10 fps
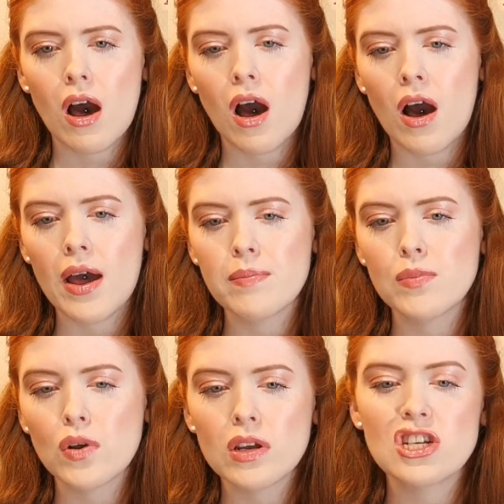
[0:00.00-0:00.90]
I'm
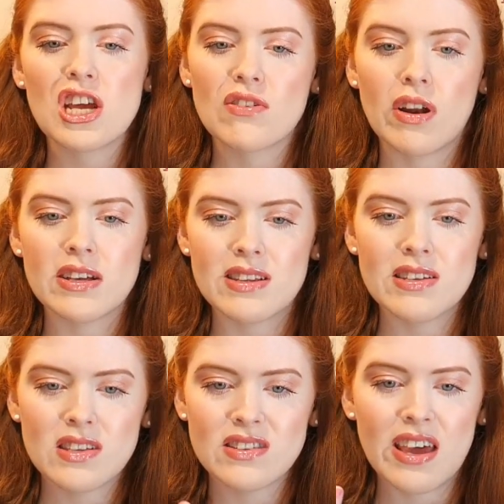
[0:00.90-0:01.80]
not going to generalise
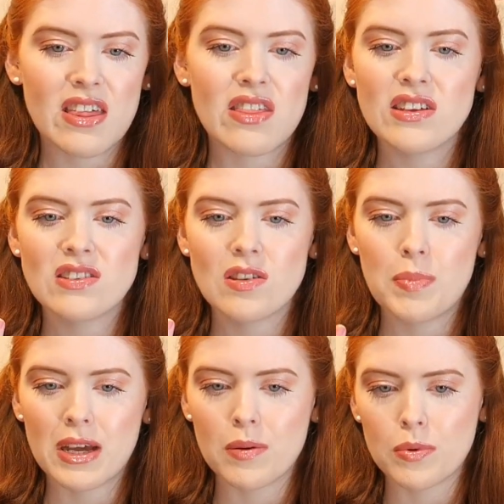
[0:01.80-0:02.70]
this and say that this is
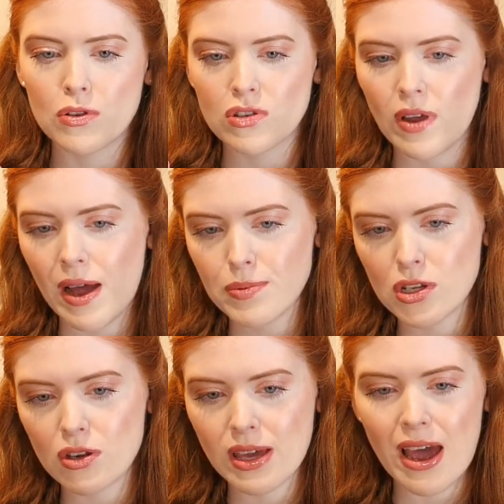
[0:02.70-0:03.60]
applicable to
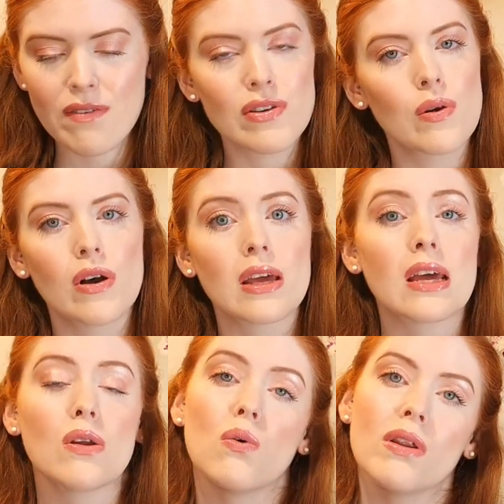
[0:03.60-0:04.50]
absolutely everyone
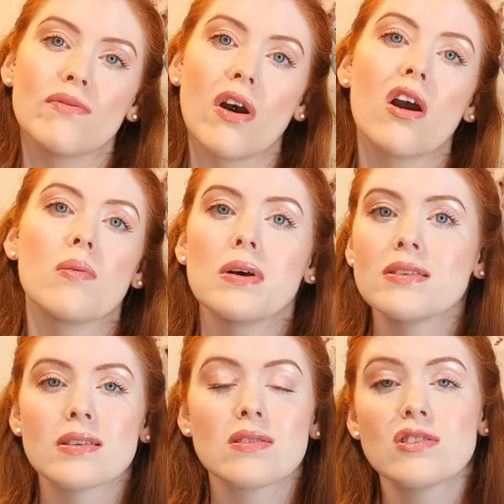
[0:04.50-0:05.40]
in all
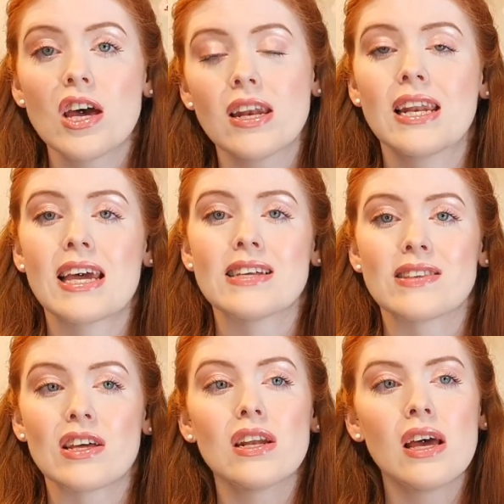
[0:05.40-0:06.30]
environments. It certainly
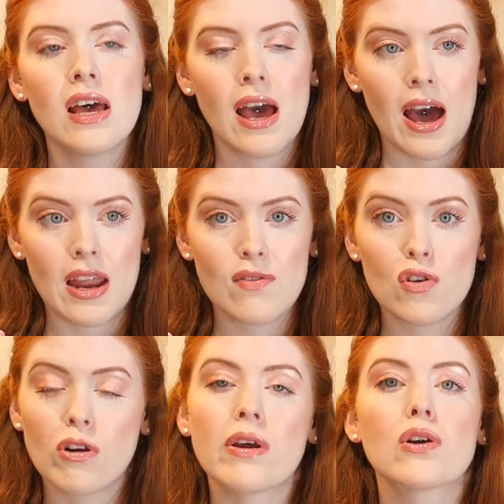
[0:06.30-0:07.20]
isn't. And if
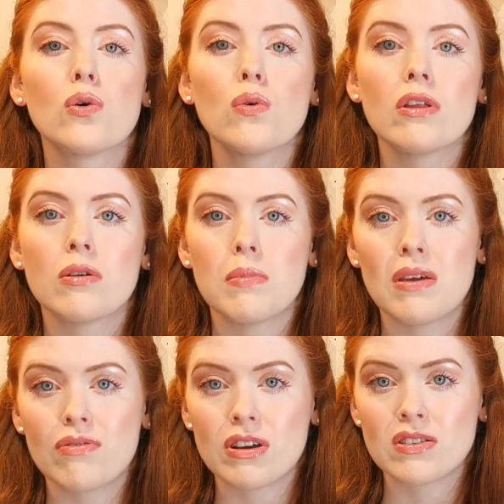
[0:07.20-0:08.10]
you're growing cooler than
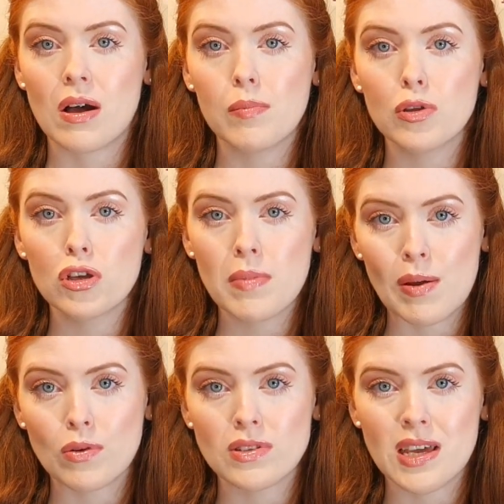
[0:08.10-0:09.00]
me, for example, you may
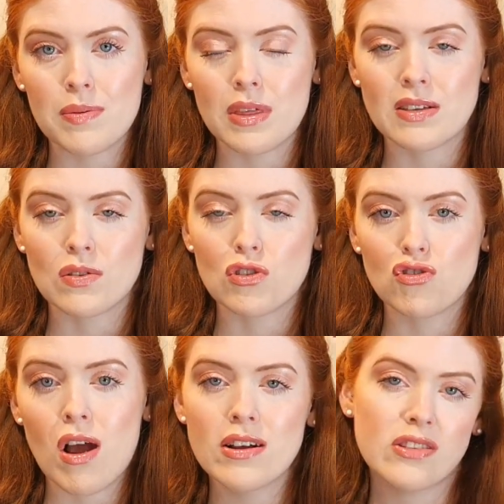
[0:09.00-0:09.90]
want to keep things on the
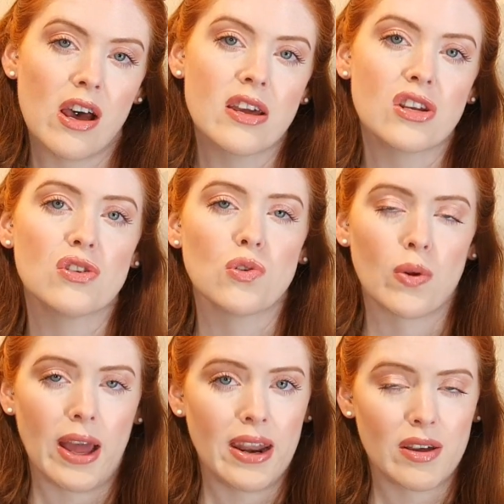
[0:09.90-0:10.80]
drier side and use
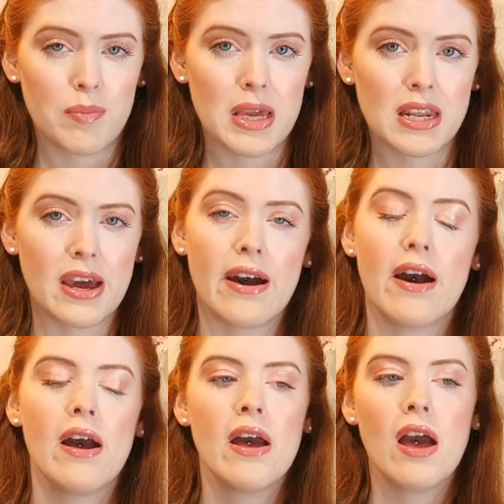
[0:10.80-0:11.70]
organic
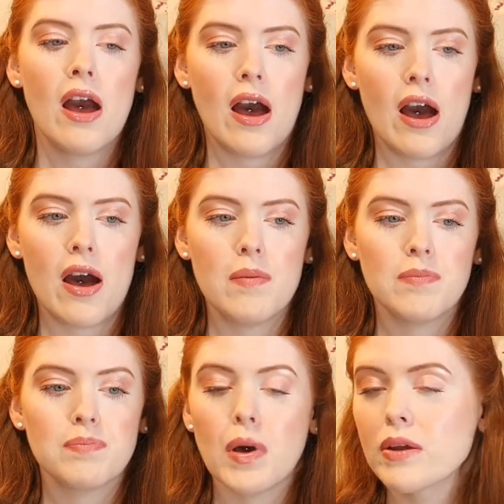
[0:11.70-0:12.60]
media.
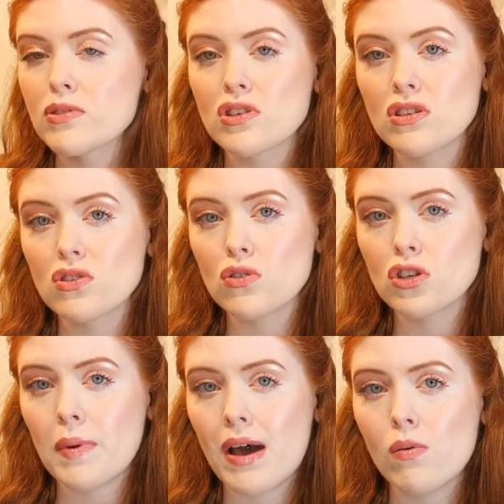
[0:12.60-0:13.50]
But I'm just going to talk to
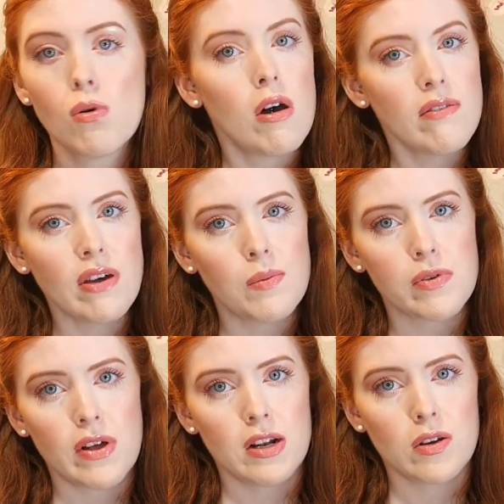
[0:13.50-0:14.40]
you about what I found
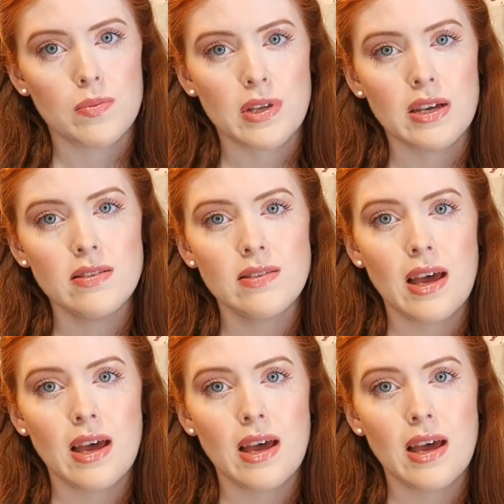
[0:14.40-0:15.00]
with Phalaenopsis